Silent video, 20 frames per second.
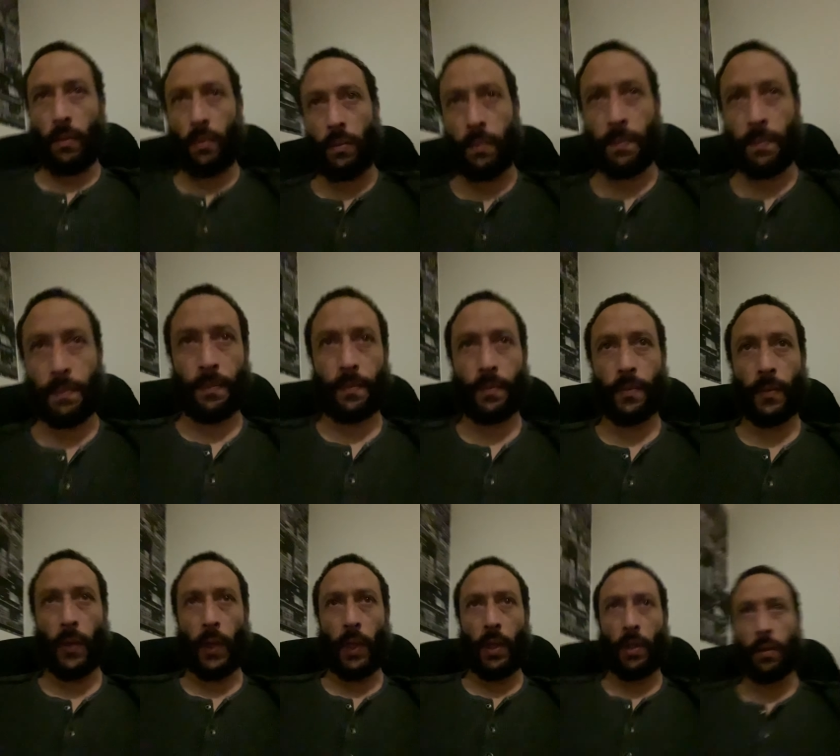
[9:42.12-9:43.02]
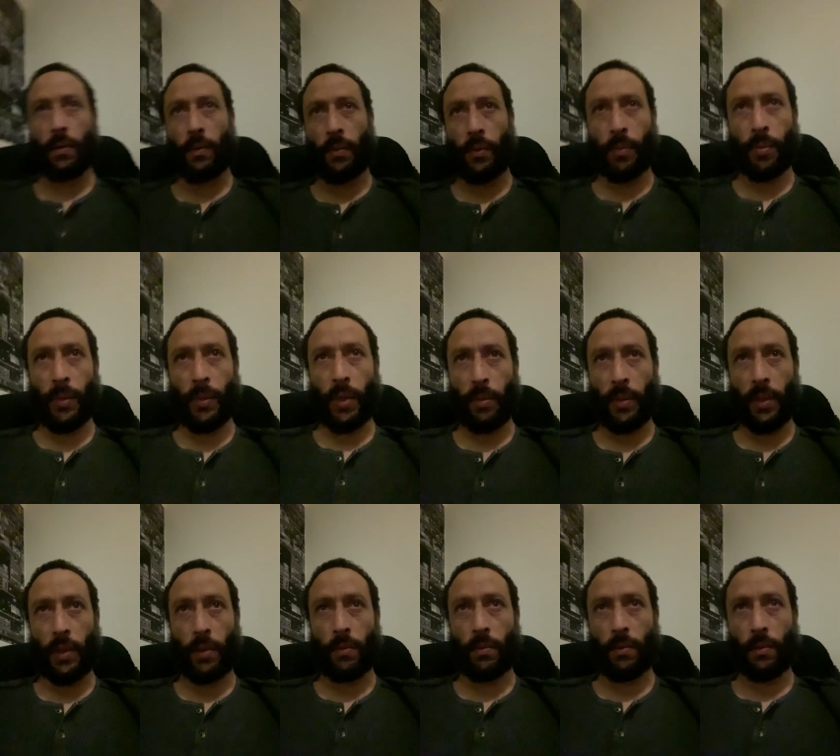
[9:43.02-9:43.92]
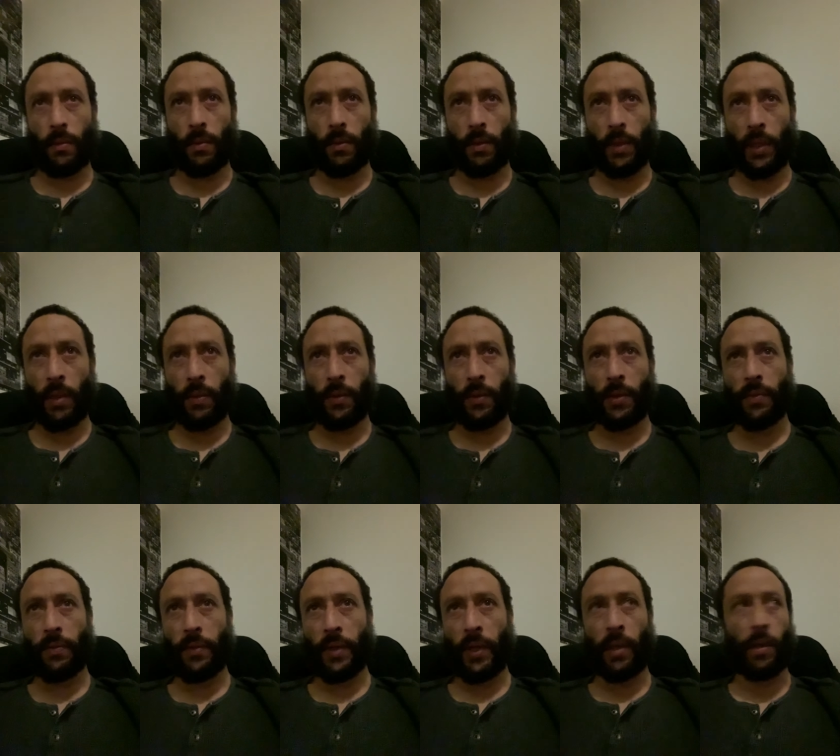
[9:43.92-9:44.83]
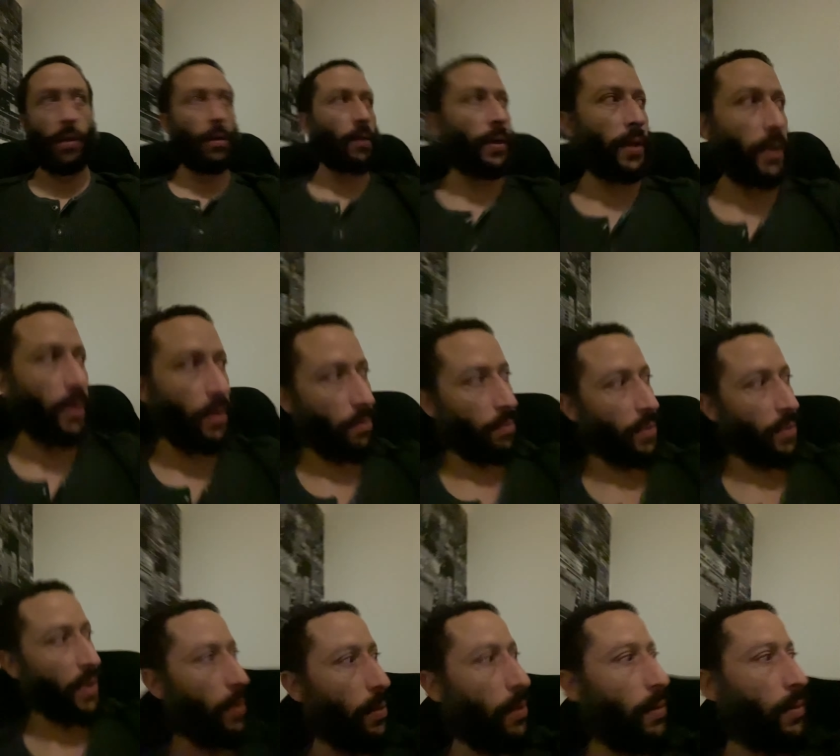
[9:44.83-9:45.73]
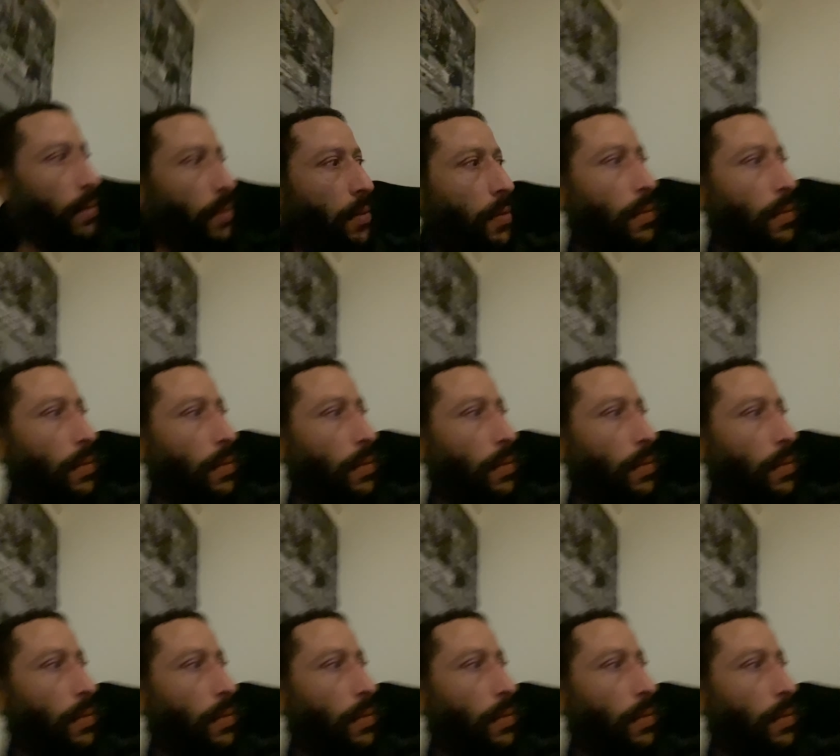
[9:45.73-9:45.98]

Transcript: and you become a language of incoherent babble.